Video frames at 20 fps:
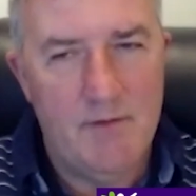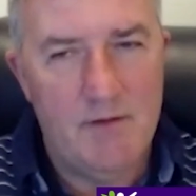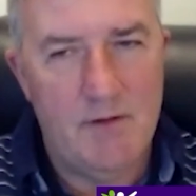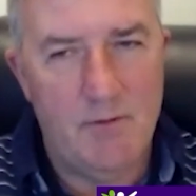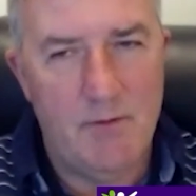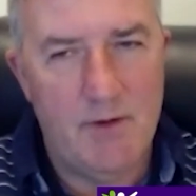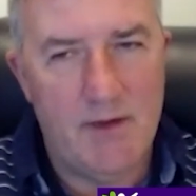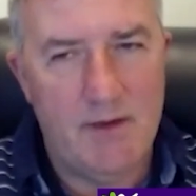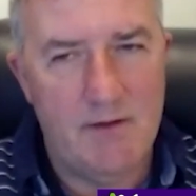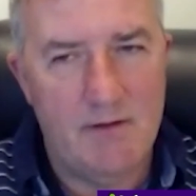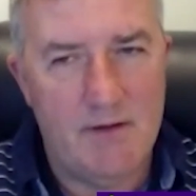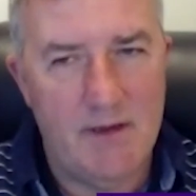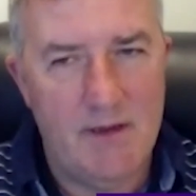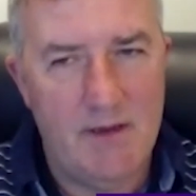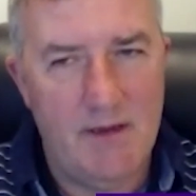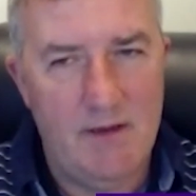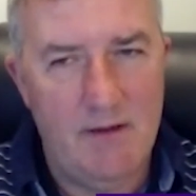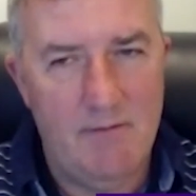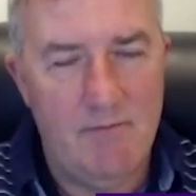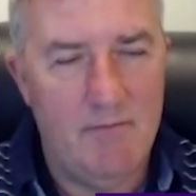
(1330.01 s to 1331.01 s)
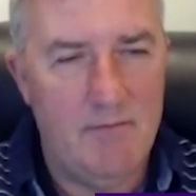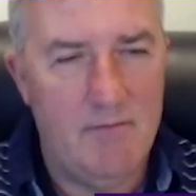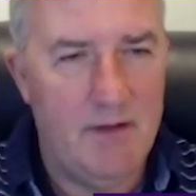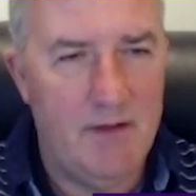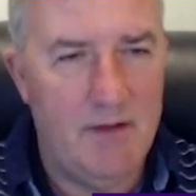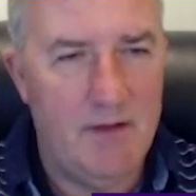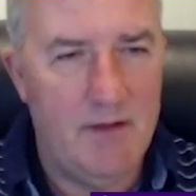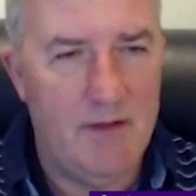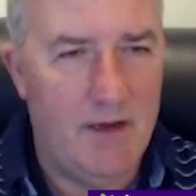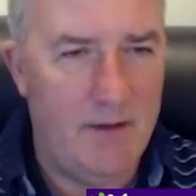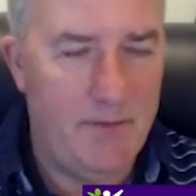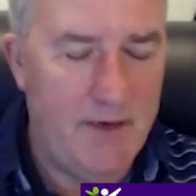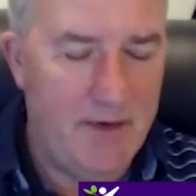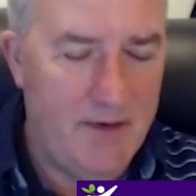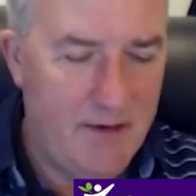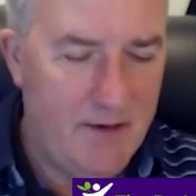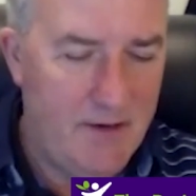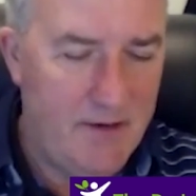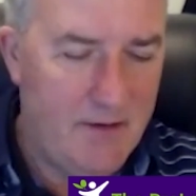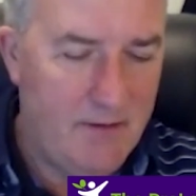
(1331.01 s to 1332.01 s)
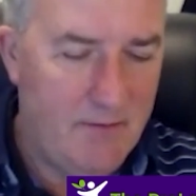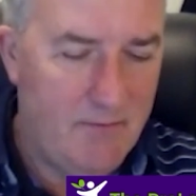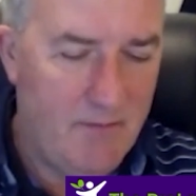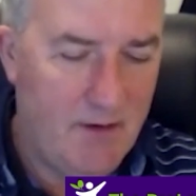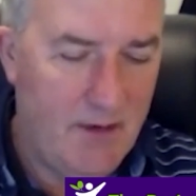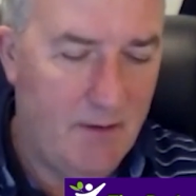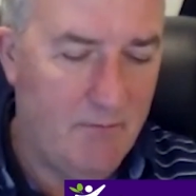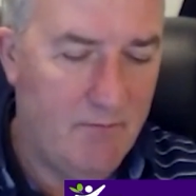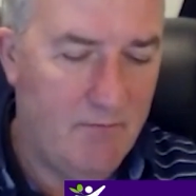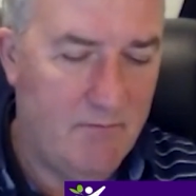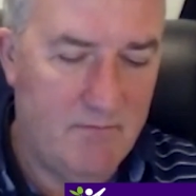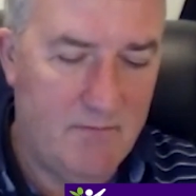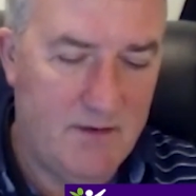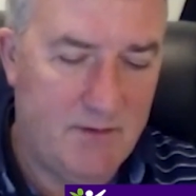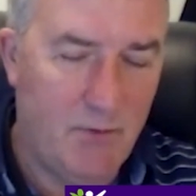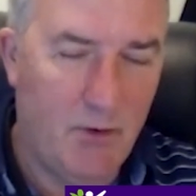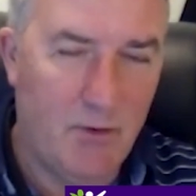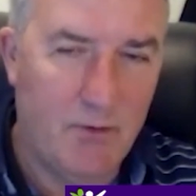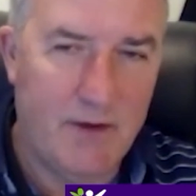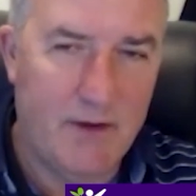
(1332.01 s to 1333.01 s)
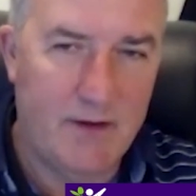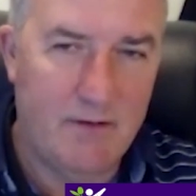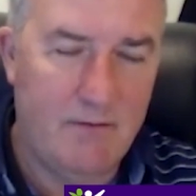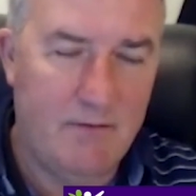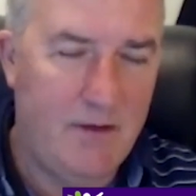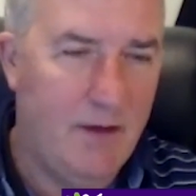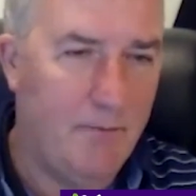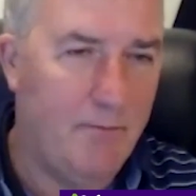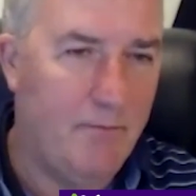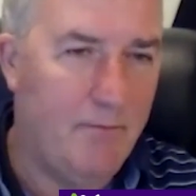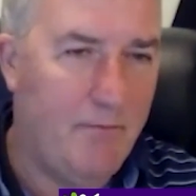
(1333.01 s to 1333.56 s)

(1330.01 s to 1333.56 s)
So we can see diabetes, yep, smoking, yep,